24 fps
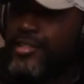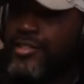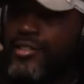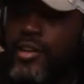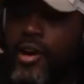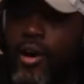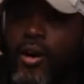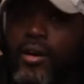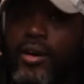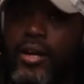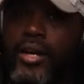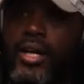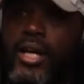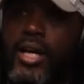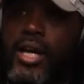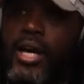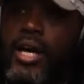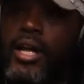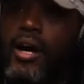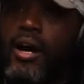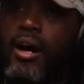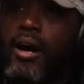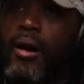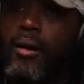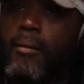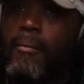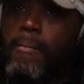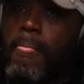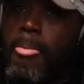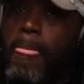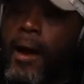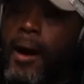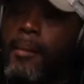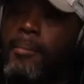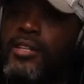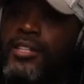started, and I'm
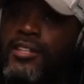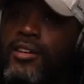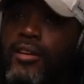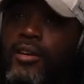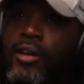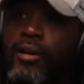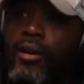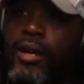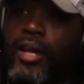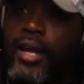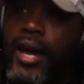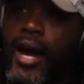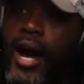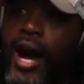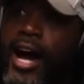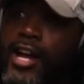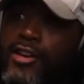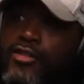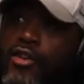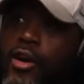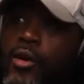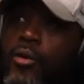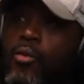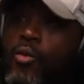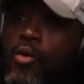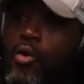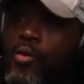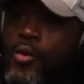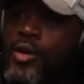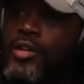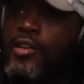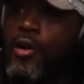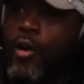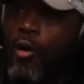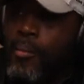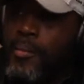gonna tell you what. Like, Andre
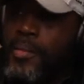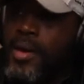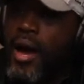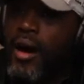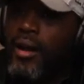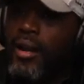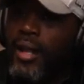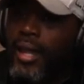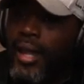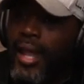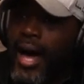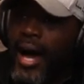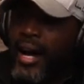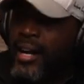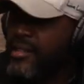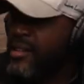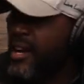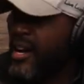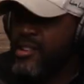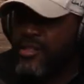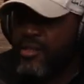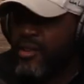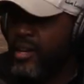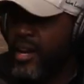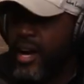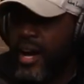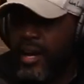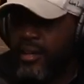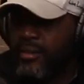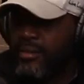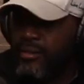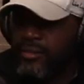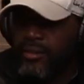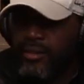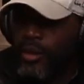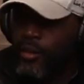Woolridge helped me out a lot because Andre and
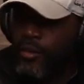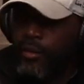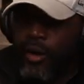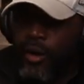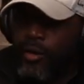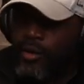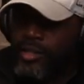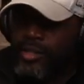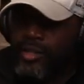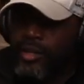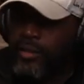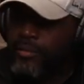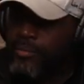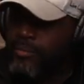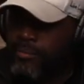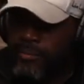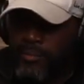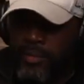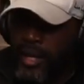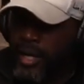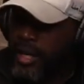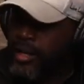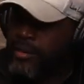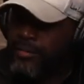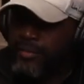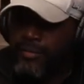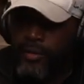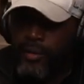I, always been good